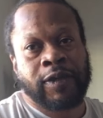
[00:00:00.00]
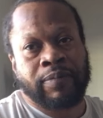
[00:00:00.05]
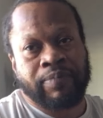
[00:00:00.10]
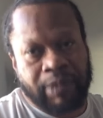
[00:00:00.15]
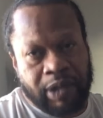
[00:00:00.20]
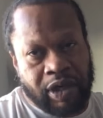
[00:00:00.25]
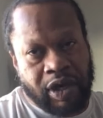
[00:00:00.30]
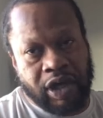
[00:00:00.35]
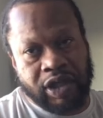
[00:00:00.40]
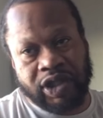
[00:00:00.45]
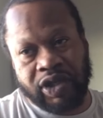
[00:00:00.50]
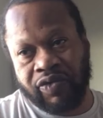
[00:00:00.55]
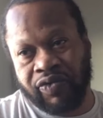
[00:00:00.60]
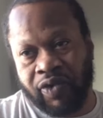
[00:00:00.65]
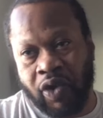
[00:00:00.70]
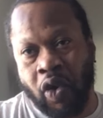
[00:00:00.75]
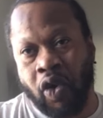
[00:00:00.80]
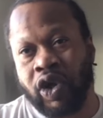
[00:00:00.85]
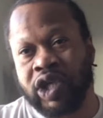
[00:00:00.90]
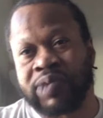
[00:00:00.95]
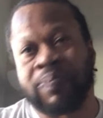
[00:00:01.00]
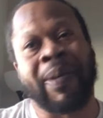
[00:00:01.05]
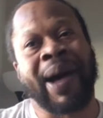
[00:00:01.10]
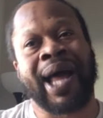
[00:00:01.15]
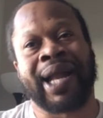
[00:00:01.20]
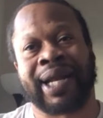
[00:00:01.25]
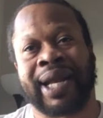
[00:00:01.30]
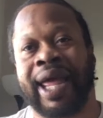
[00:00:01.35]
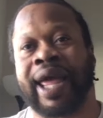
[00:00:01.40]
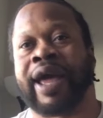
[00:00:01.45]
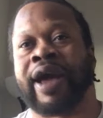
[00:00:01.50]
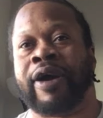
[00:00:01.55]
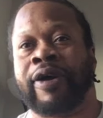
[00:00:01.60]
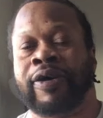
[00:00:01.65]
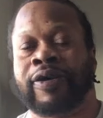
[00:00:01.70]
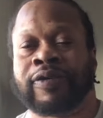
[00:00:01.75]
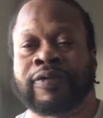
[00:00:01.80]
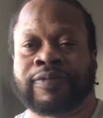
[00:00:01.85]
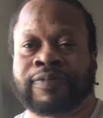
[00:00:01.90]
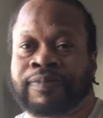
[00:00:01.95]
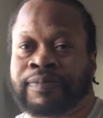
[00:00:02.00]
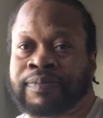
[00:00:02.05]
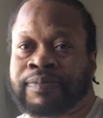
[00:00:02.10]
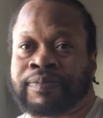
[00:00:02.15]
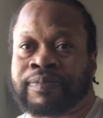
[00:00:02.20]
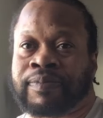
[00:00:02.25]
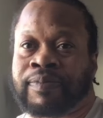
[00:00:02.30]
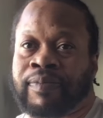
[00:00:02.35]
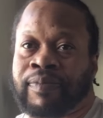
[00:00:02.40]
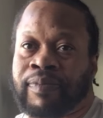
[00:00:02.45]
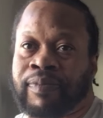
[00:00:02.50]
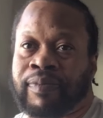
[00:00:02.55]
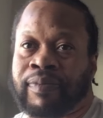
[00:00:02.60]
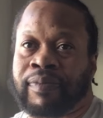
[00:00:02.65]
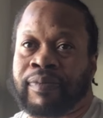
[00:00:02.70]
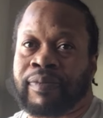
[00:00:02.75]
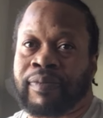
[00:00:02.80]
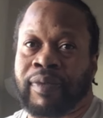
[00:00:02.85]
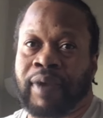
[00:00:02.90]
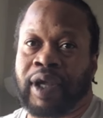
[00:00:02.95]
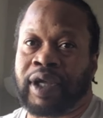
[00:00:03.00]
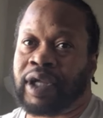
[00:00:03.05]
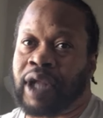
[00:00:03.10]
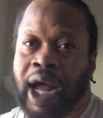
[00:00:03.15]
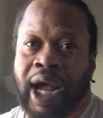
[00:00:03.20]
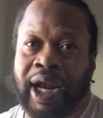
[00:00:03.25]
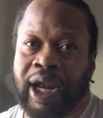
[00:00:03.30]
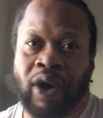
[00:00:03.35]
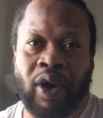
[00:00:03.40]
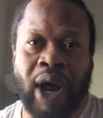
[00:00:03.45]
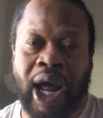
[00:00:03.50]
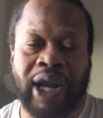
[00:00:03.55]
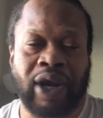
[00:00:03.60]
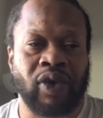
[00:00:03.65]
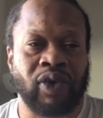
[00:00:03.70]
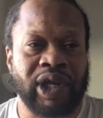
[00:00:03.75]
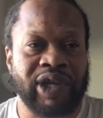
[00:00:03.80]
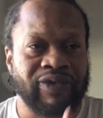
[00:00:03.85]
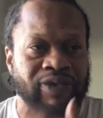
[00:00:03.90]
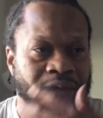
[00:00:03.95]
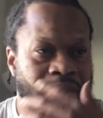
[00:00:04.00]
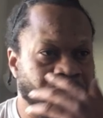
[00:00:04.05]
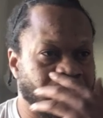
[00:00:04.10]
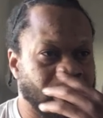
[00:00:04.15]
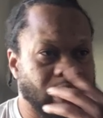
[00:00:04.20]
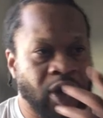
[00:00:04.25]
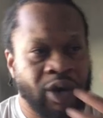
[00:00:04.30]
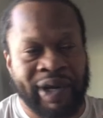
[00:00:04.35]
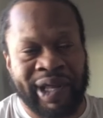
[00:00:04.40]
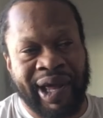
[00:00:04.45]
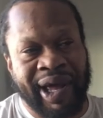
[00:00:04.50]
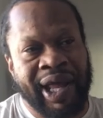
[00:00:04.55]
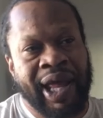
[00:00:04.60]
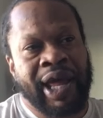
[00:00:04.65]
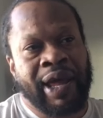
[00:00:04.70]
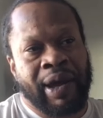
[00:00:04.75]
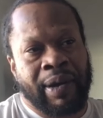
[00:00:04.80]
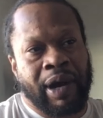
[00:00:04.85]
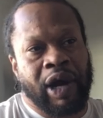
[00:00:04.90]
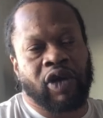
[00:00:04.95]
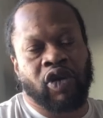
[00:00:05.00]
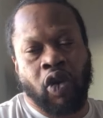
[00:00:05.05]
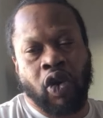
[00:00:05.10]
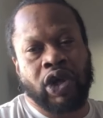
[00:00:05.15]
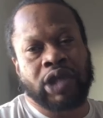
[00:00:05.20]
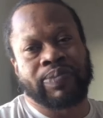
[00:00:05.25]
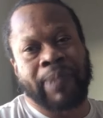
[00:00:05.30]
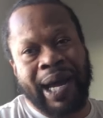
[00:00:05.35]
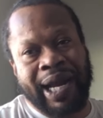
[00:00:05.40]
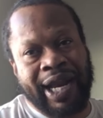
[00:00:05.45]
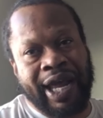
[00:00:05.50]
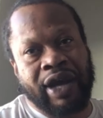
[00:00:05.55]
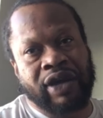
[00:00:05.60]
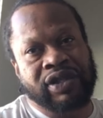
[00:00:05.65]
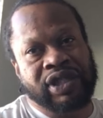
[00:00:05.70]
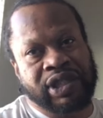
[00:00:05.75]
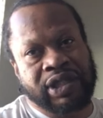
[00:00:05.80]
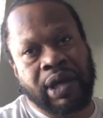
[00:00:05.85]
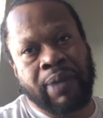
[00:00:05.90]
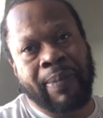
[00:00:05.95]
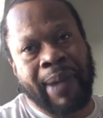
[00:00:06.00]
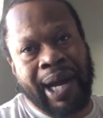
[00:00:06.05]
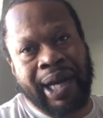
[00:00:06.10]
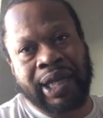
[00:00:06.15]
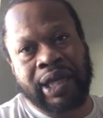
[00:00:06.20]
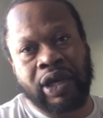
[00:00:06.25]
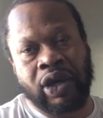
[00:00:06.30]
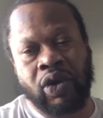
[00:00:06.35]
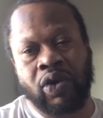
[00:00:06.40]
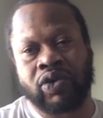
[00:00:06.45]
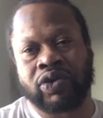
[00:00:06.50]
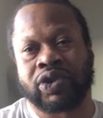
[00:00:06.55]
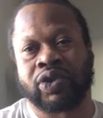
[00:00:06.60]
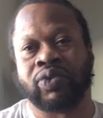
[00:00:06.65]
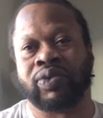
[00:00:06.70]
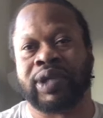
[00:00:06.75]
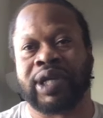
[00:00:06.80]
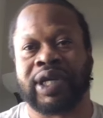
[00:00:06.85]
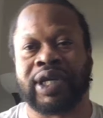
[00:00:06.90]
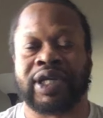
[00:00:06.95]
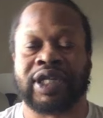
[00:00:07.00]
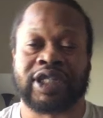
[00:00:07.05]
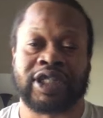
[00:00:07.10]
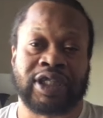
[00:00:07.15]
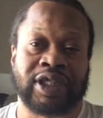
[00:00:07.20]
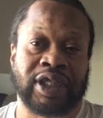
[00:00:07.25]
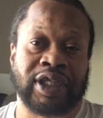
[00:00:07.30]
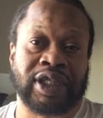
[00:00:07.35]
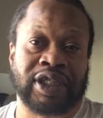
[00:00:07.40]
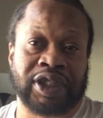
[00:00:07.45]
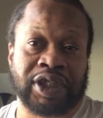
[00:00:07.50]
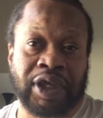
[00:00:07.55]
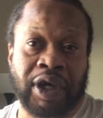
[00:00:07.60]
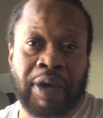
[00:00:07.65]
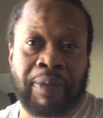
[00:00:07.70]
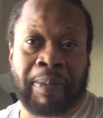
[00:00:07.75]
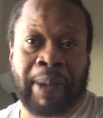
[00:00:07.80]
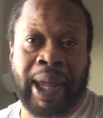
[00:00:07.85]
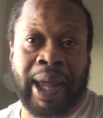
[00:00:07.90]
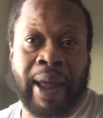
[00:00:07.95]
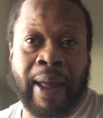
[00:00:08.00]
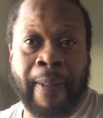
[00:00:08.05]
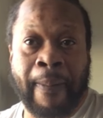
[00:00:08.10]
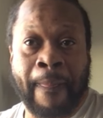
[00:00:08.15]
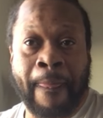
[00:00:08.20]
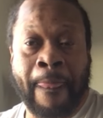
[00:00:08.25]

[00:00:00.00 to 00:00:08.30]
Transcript: Because of course by now, and of course by now somebody knows who did this to this young man.